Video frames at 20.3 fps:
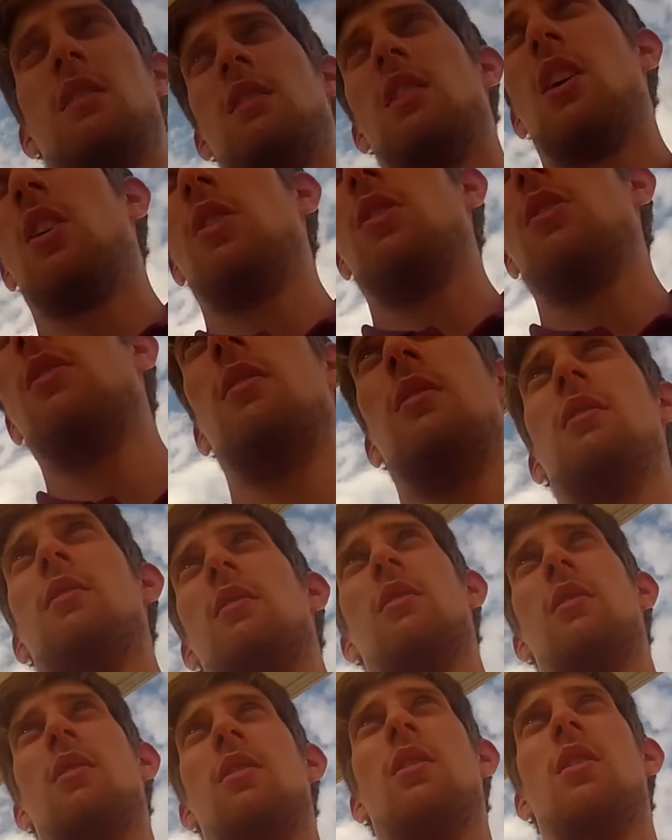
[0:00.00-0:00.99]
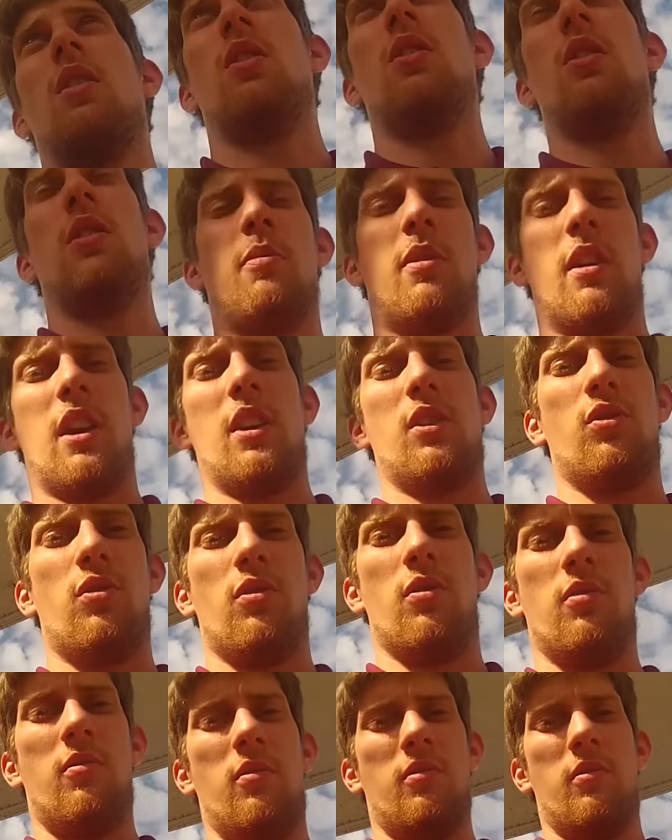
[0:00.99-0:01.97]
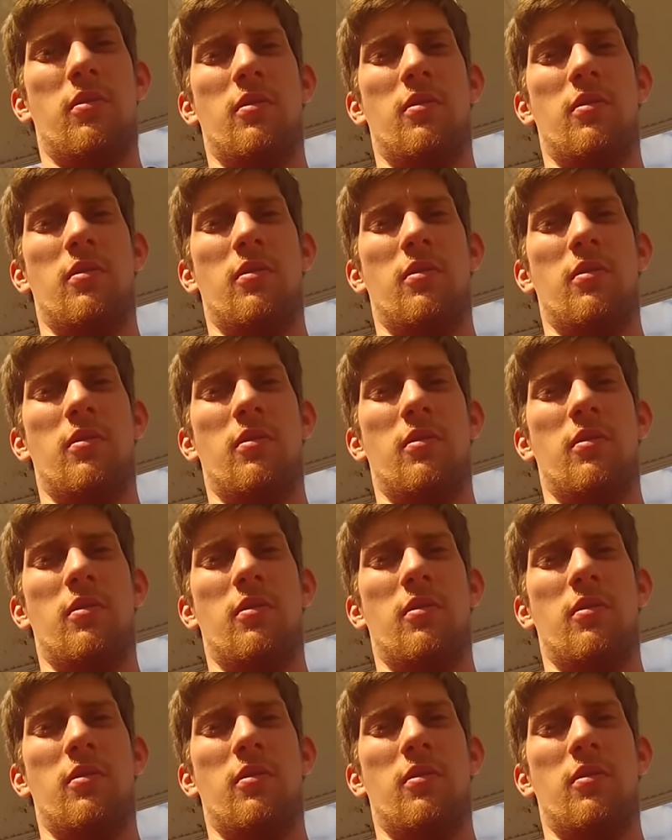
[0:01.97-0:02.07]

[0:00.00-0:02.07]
So, got the petrol,